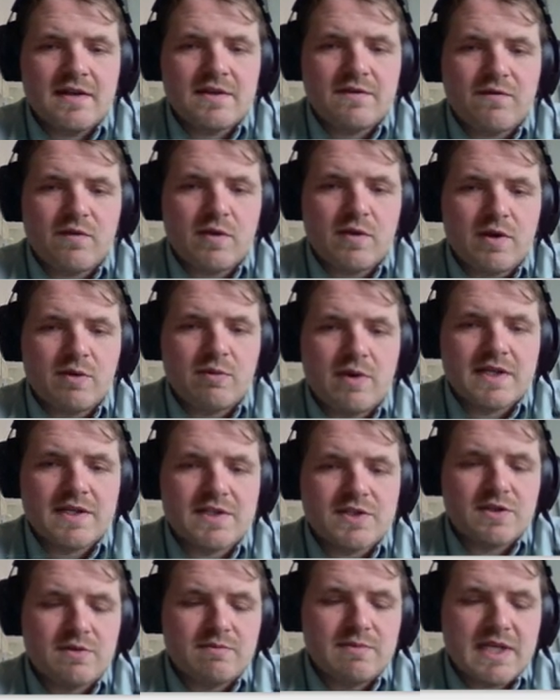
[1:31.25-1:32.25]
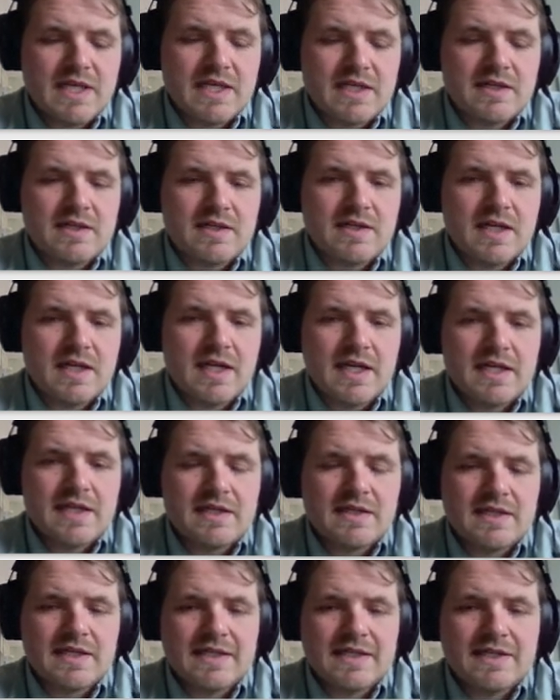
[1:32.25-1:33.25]
The 41 is your mean,
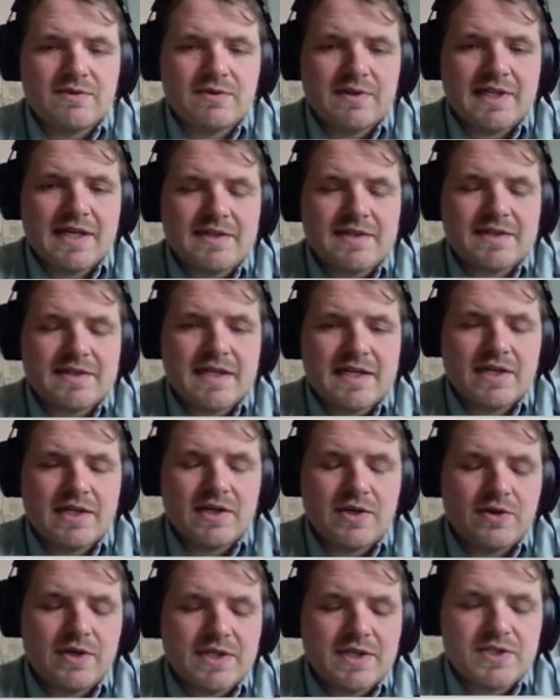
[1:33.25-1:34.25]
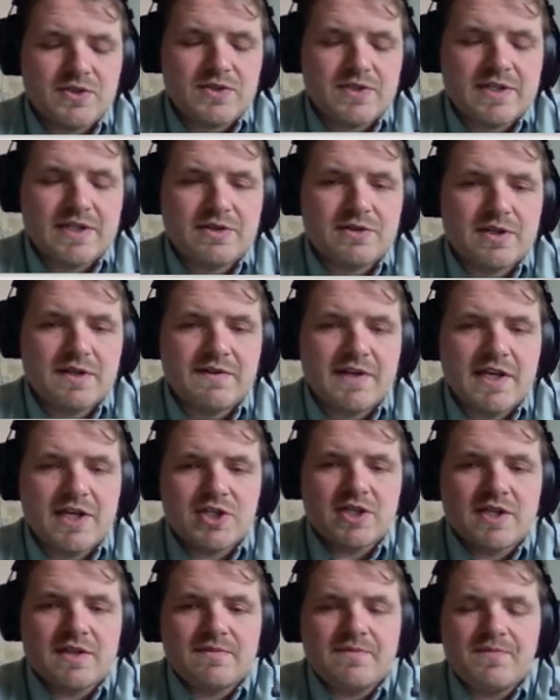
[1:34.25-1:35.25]
and the 3,900 is your standard
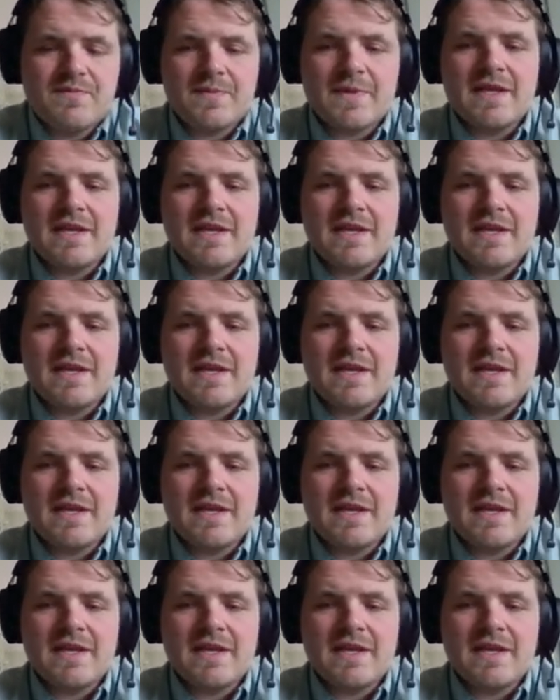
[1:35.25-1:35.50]
deviation.